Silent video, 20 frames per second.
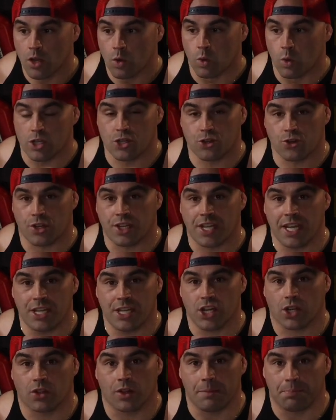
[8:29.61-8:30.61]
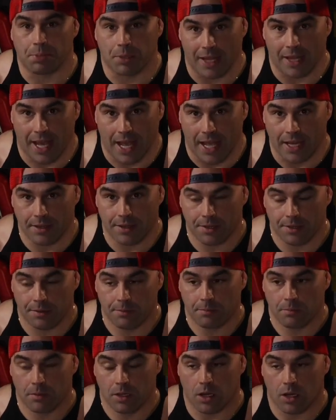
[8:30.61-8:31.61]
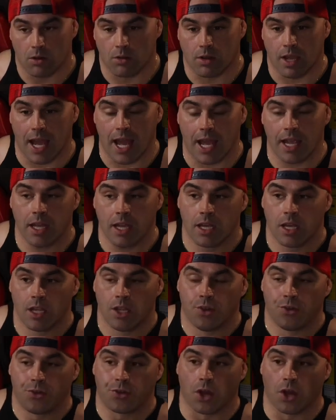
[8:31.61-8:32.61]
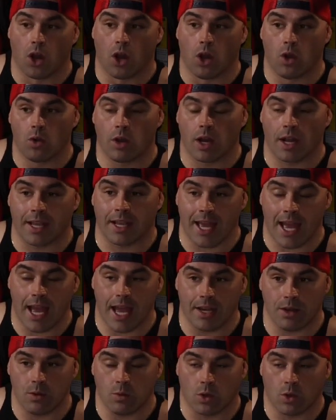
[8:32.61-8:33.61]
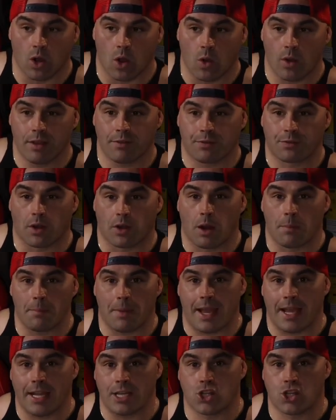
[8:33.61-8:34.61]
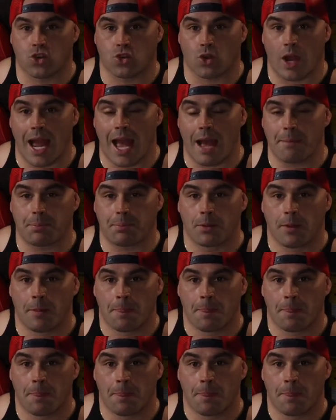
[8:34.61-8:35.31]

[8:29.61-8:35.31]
was strategically planned. Okay? So, again, going from a trap